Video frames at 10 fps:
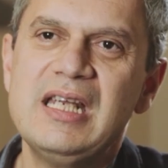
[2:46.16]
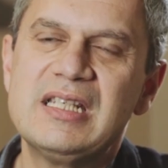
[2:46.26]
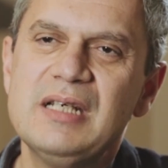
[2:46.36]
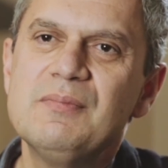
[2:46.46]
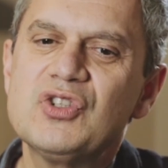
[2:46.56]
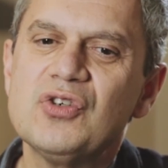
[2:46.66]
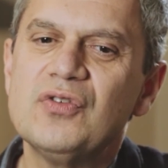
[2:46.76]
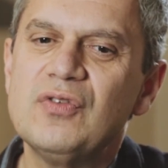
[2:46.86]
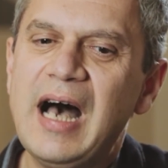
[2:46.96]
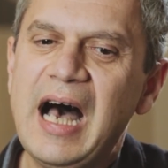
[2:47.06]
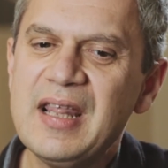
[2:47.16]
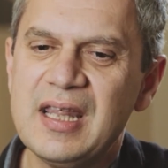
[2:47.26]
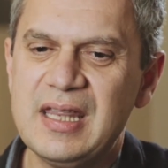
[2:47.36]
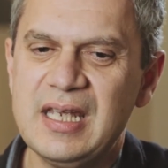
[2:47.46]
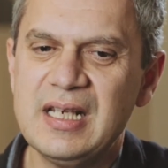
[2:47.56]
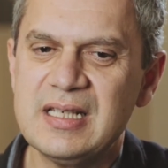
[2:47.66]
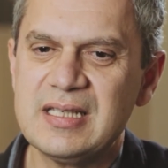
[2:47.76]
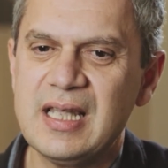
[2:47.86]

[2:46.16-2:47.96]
In terms of other things,